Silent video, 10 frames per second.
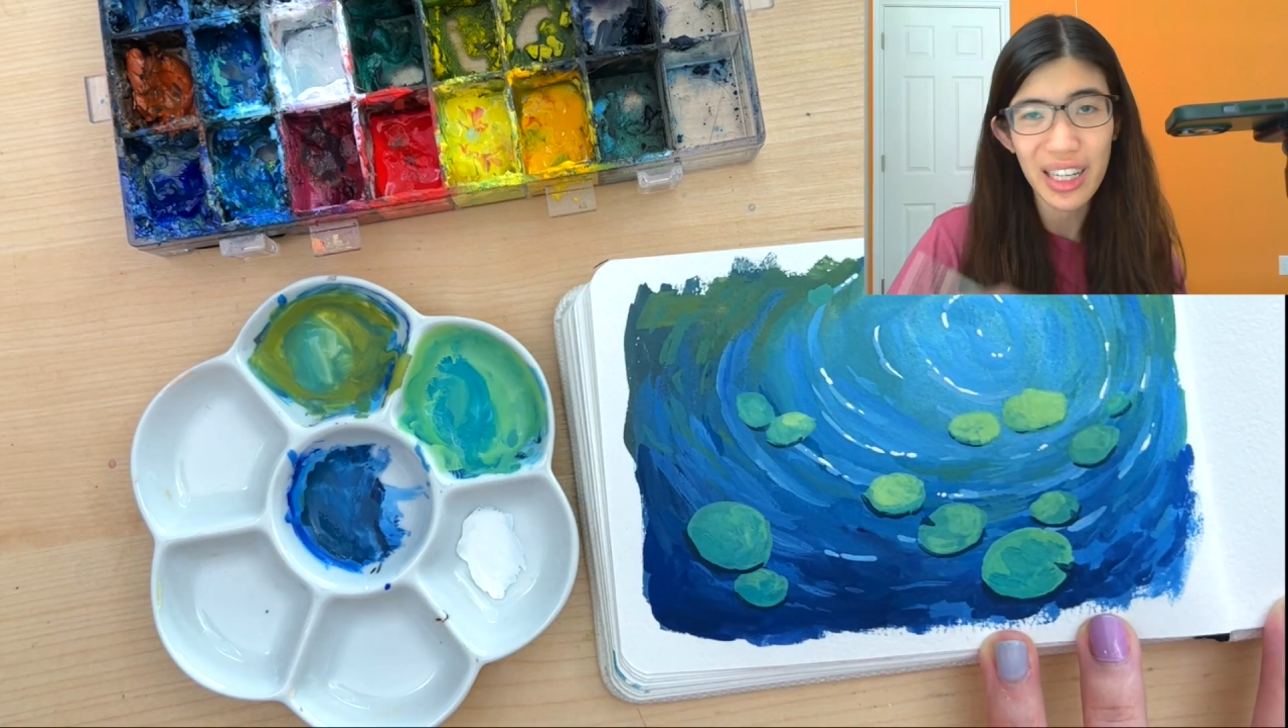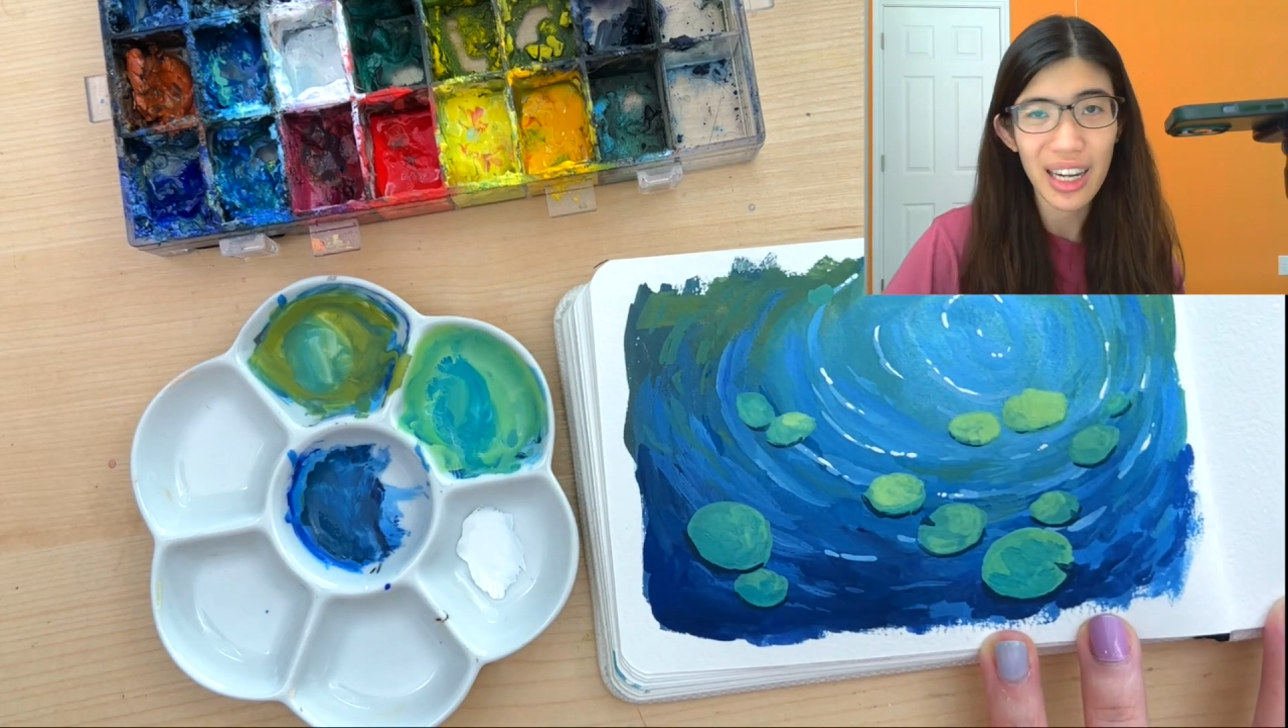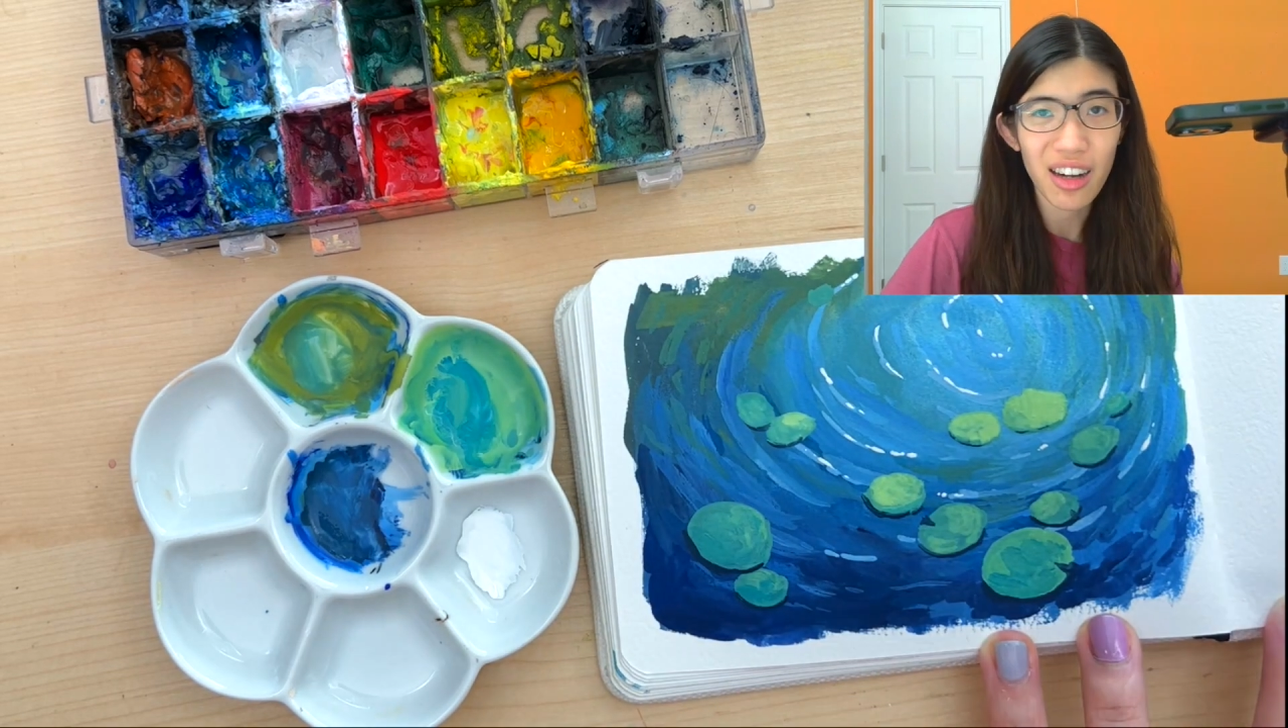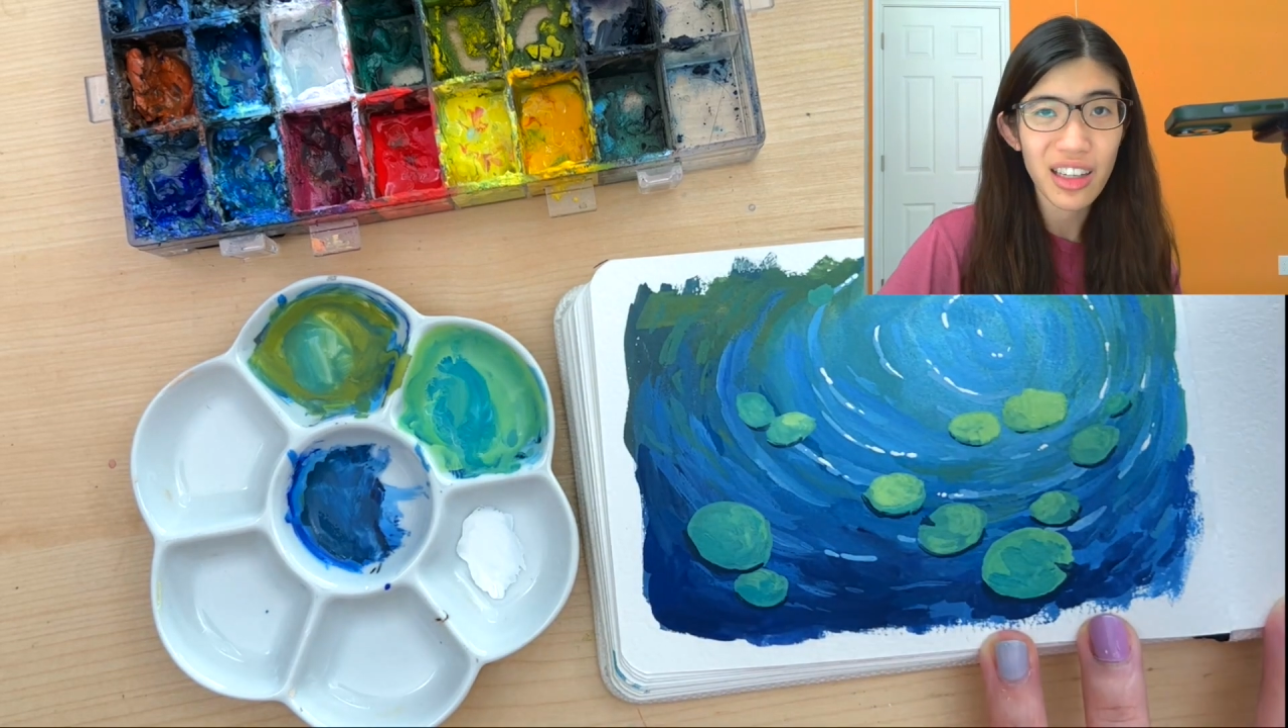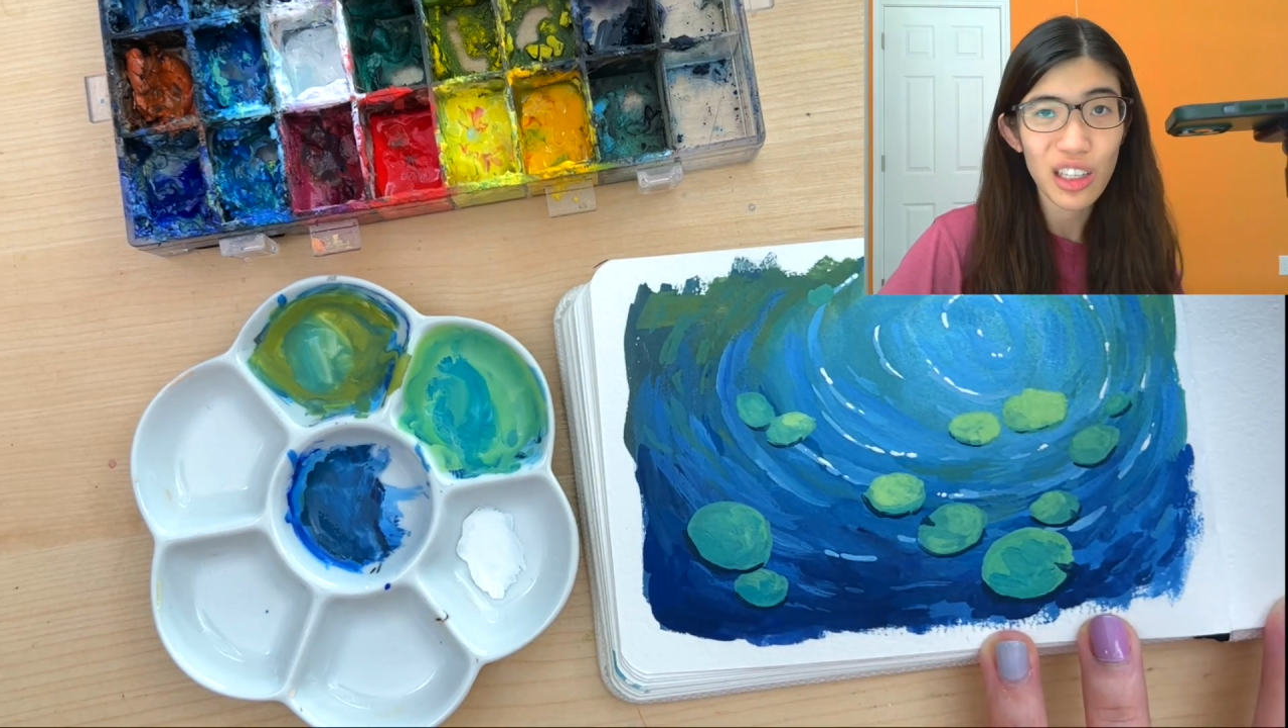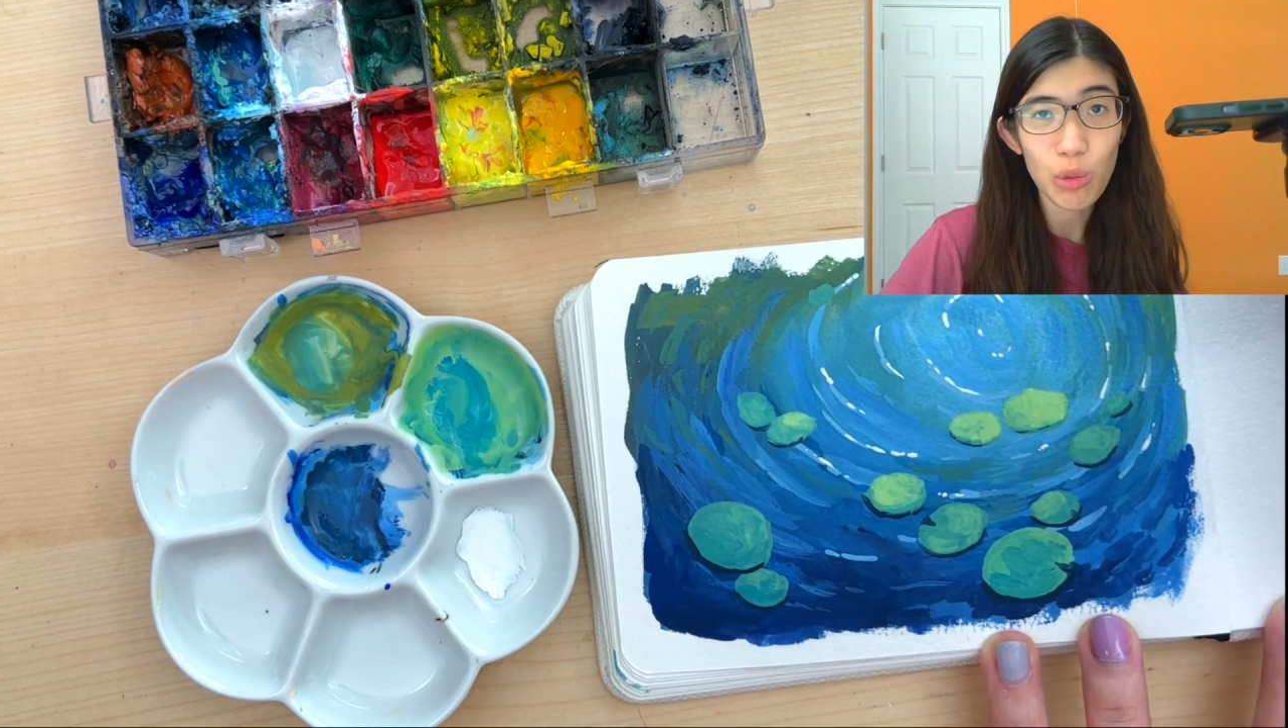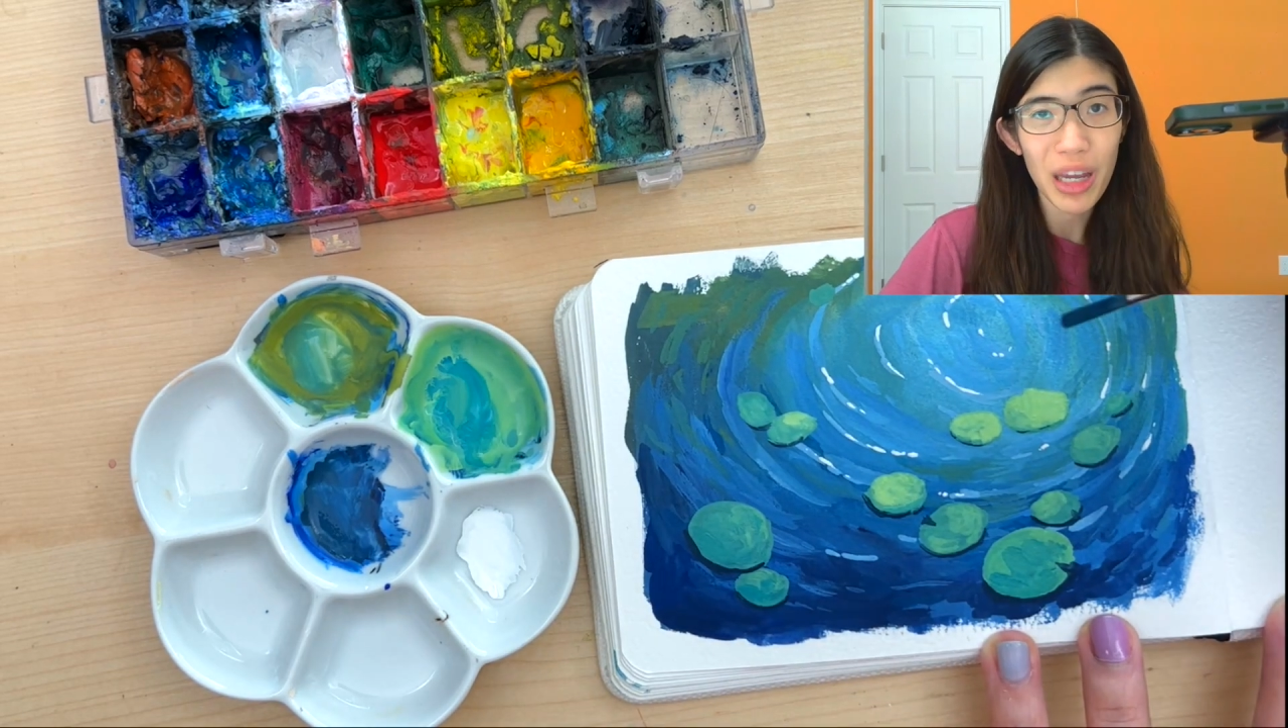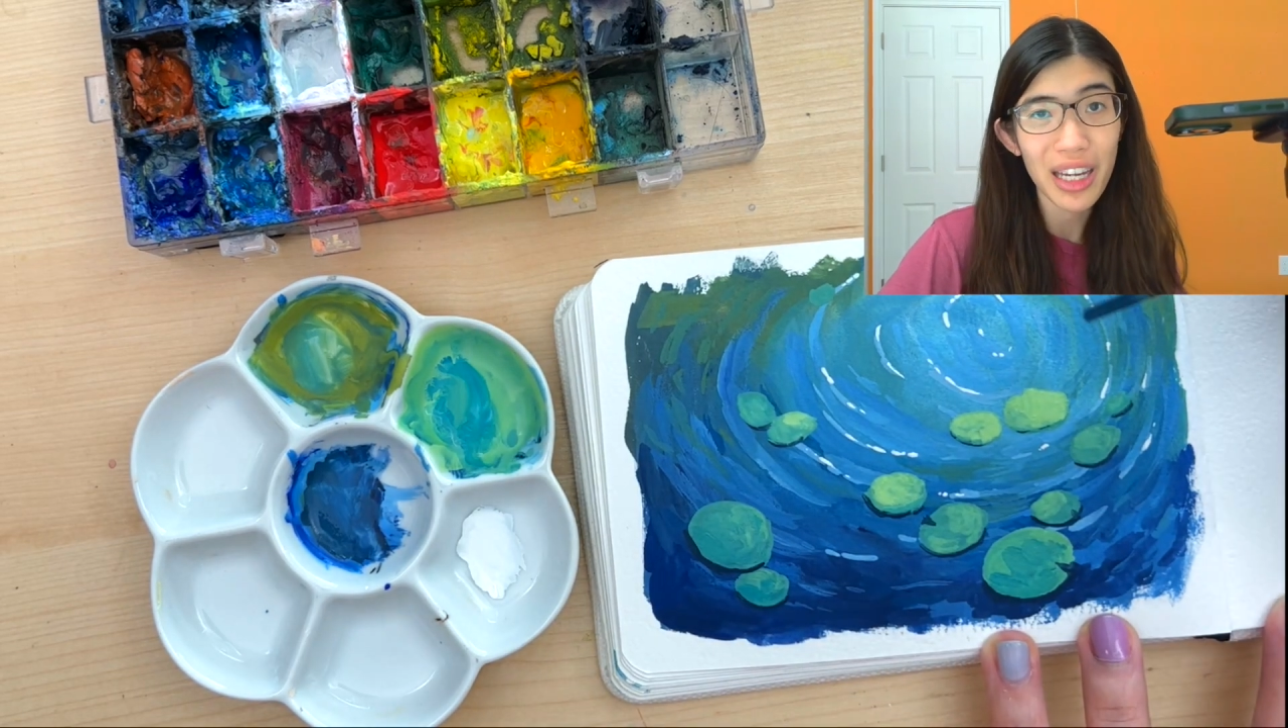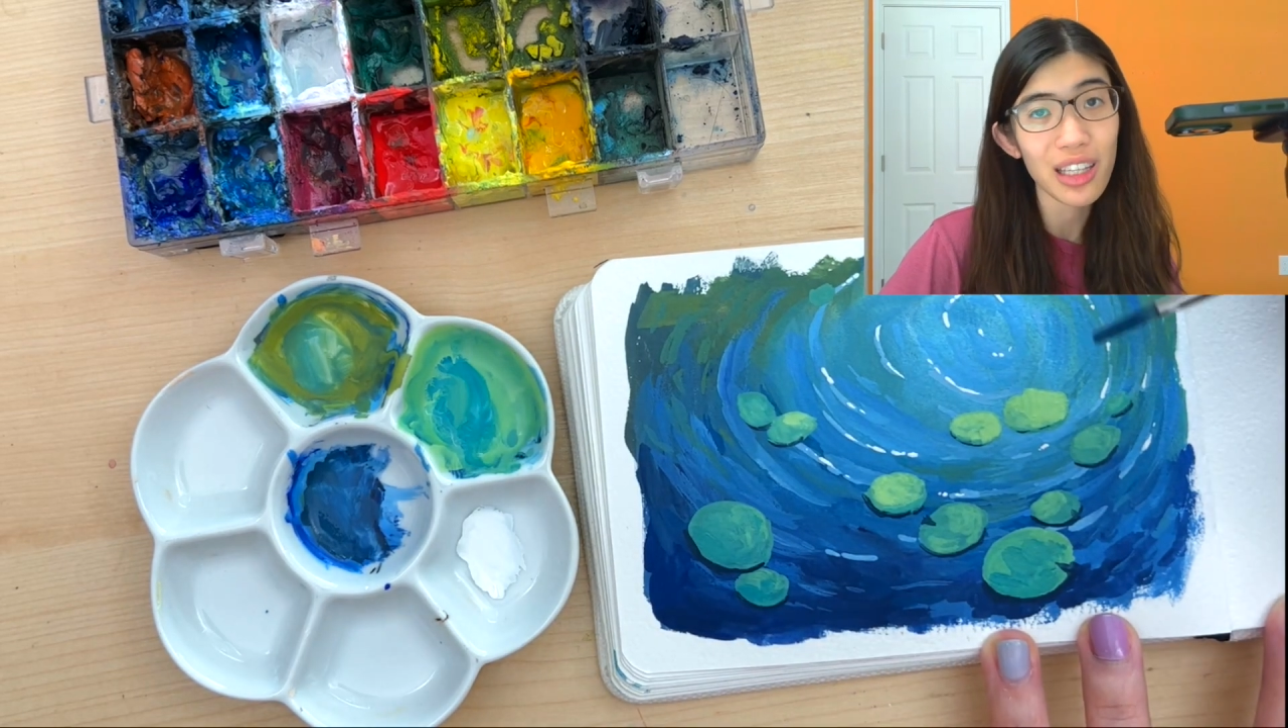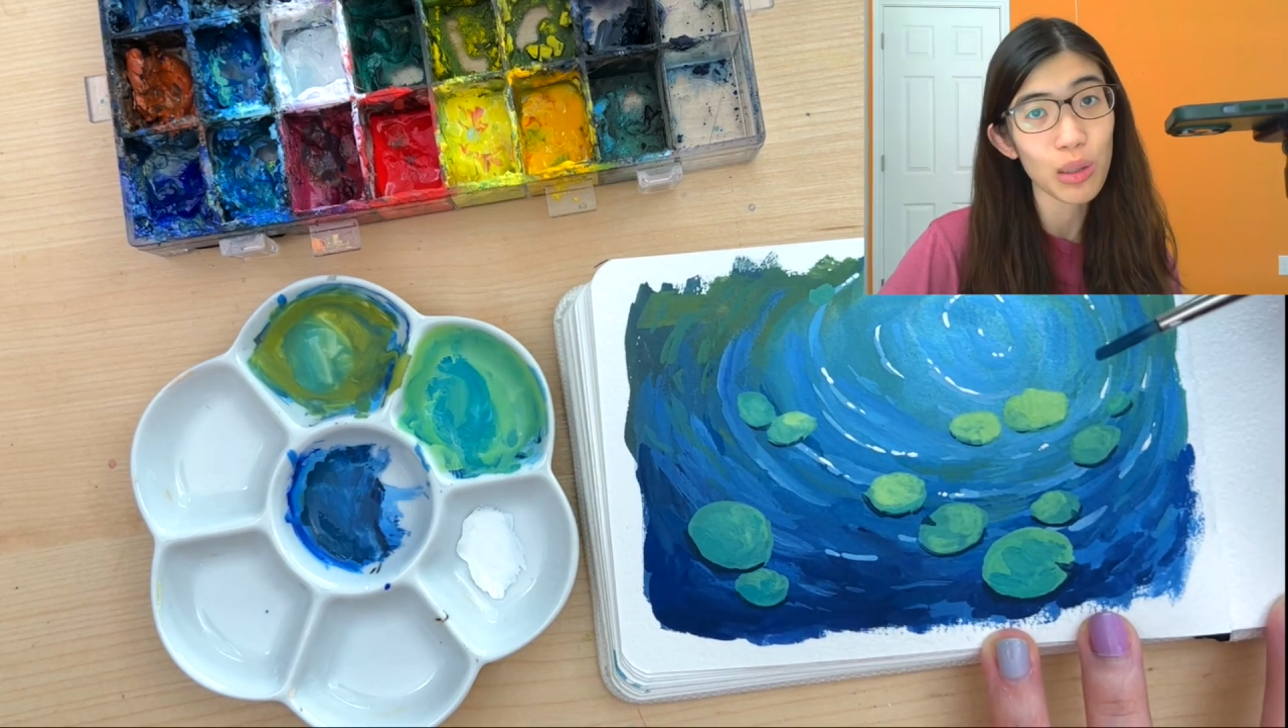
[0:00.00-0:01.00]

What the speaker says: chaotic you make it,